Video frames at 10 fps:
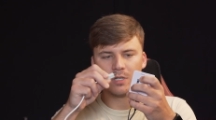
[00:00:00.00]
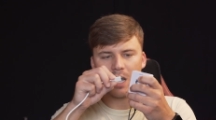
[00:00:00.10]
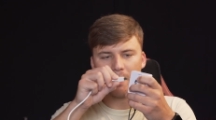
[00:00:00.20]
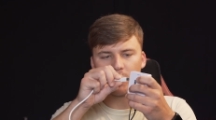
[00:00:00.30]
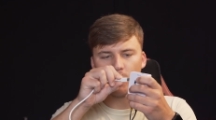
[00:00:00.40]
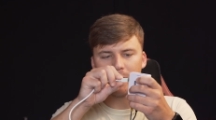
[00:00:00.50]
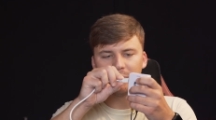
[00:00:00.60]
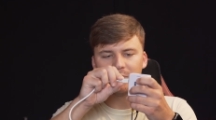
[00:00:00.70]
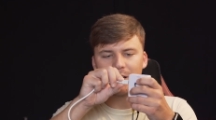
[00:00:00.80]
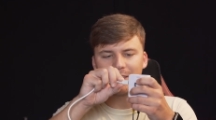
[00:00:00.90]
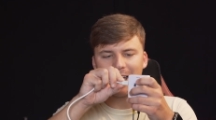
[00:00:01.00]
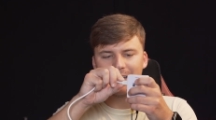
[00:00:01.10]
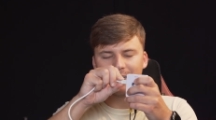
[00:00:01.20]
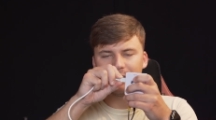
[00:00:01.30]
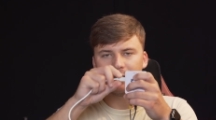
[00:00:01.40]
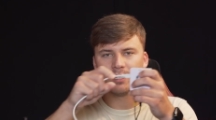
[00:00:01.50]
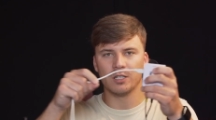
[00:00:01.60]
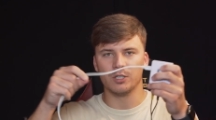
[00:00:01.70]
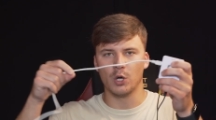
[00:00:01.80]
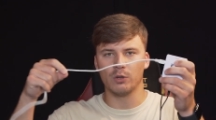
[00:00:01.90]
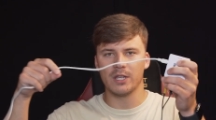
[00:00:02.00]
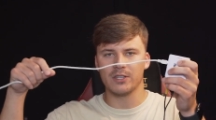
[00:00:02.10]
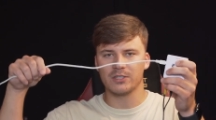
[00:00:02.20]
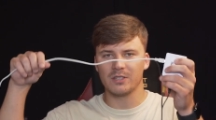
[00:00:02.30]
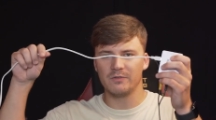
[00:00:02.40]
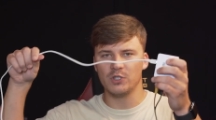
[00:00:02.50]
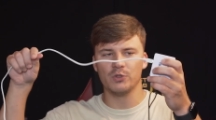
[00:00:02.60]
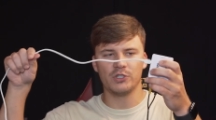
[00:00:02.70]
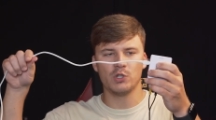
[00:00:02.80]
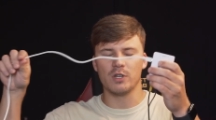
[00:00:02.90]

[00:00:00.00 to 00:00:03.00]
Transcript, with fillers: I'm gonna go ahead and plug that in. Don't let this confuse you.